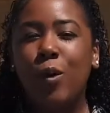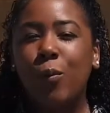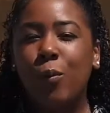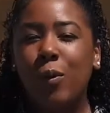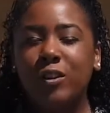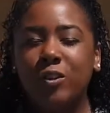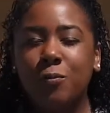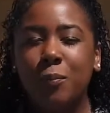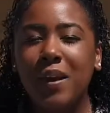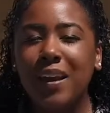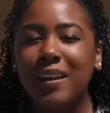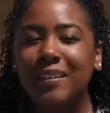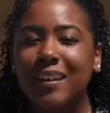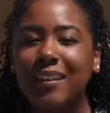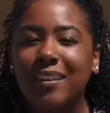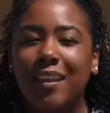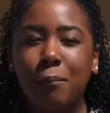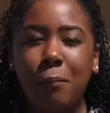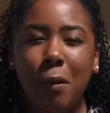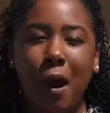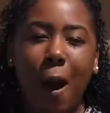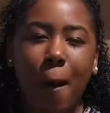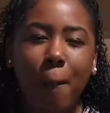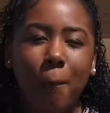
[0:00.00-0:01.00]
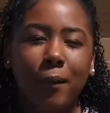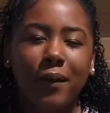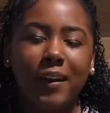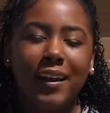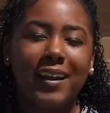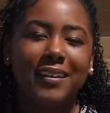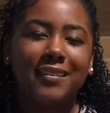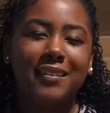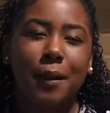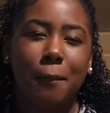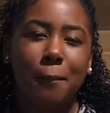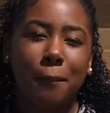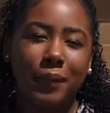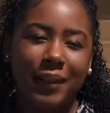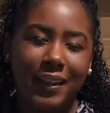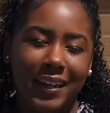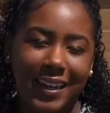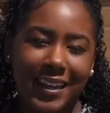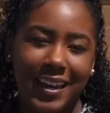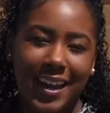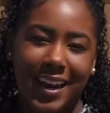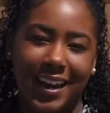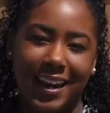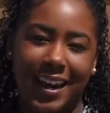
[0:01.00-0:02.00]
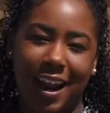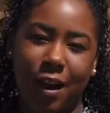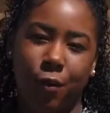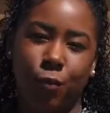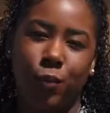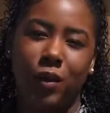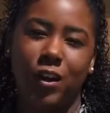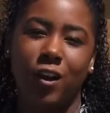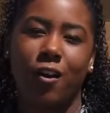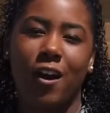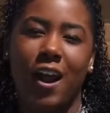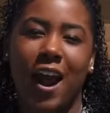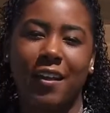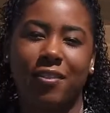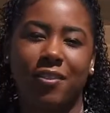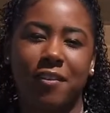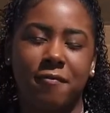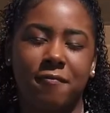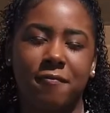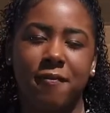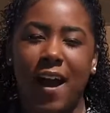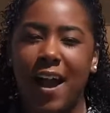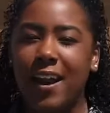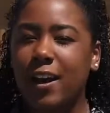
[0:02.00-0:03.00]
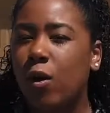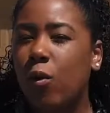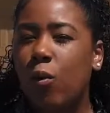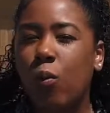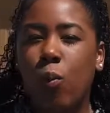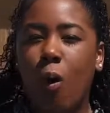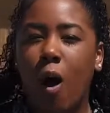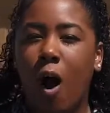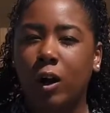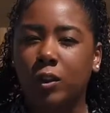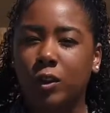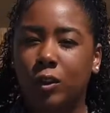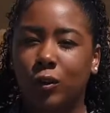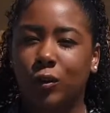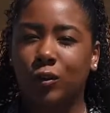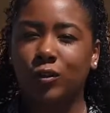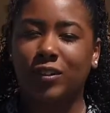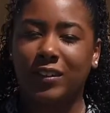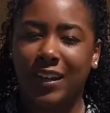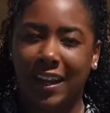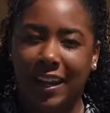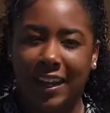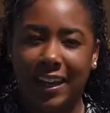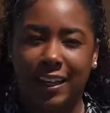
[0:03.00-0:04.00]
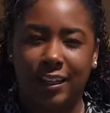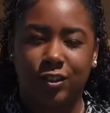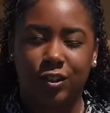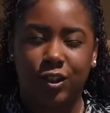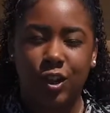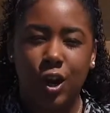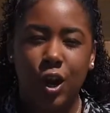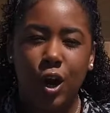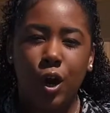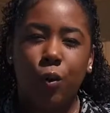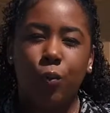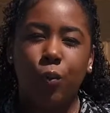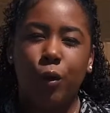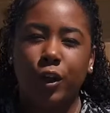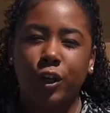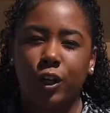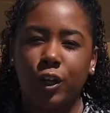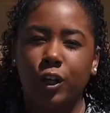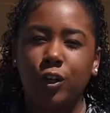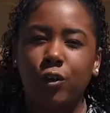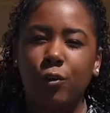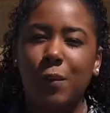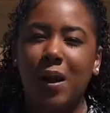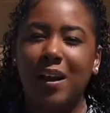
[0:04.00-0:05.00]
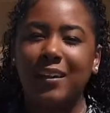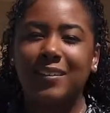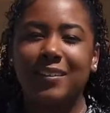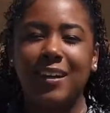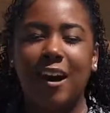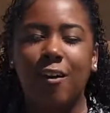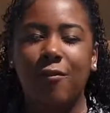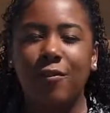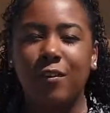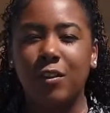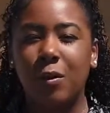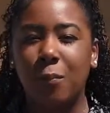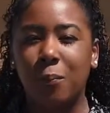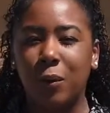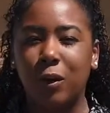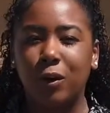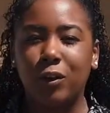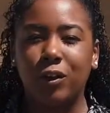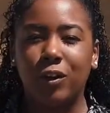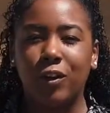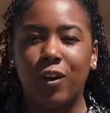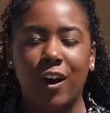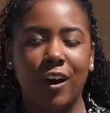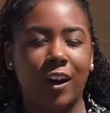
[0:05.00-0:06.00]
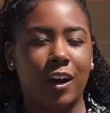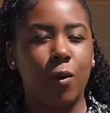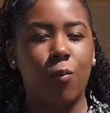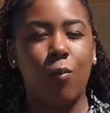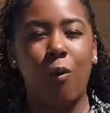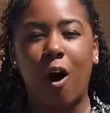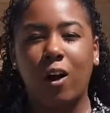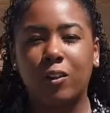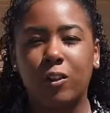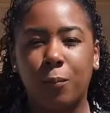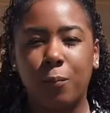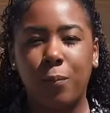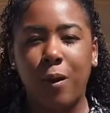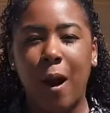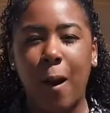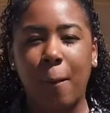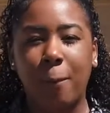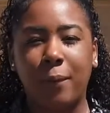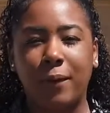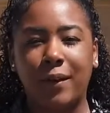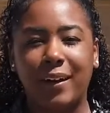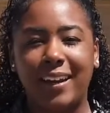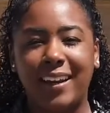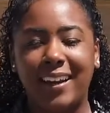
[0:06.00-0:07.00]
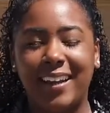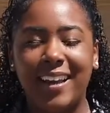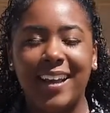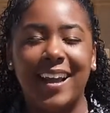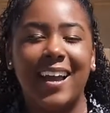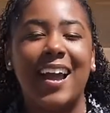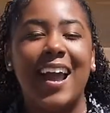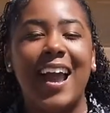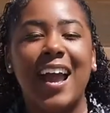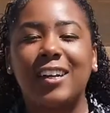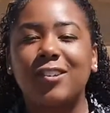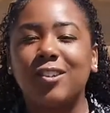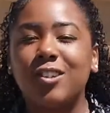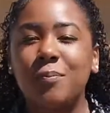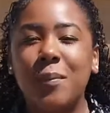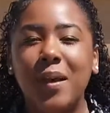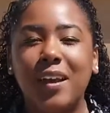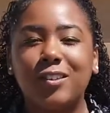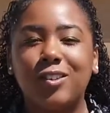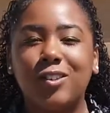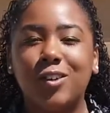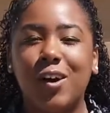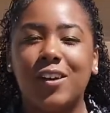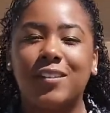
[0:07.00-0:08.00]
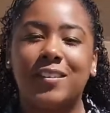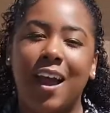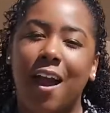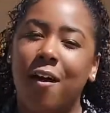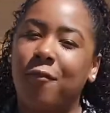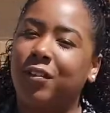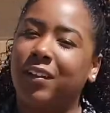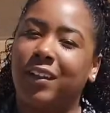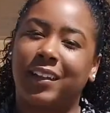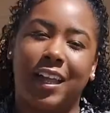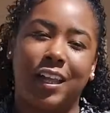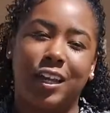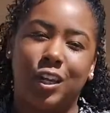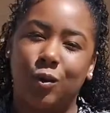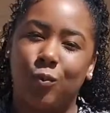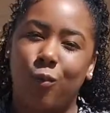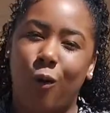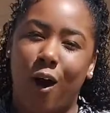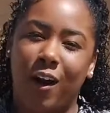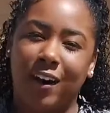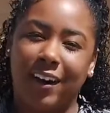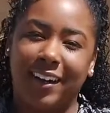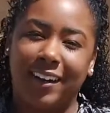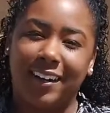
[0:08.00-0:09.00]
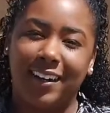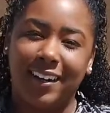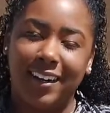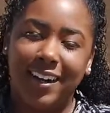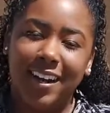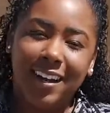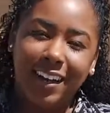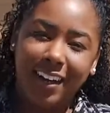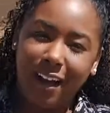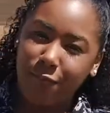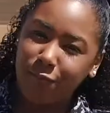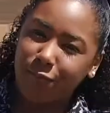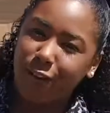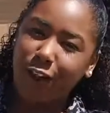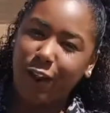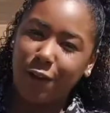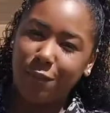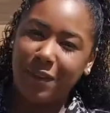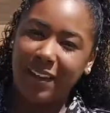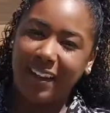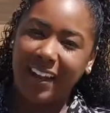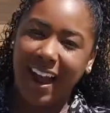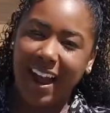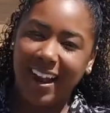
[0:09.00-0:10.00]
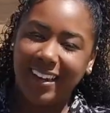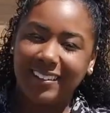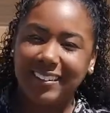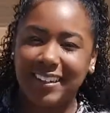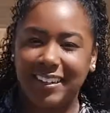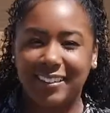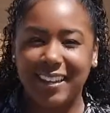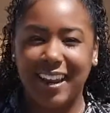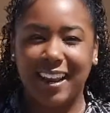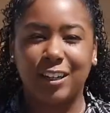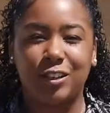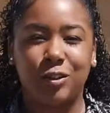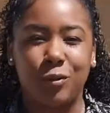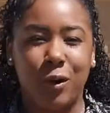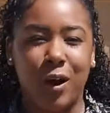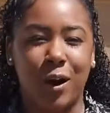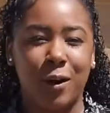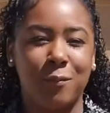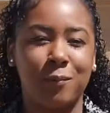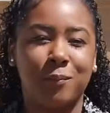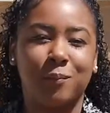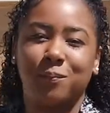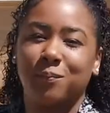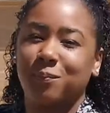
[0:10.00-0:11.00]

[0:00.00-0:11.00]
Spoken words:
which means that the property is completed and we are at the final walkthrough stage where you, myself, and the builder are going to walk the property and just make sure it's everything that you wanted. Come follow me guys, let's take a tour.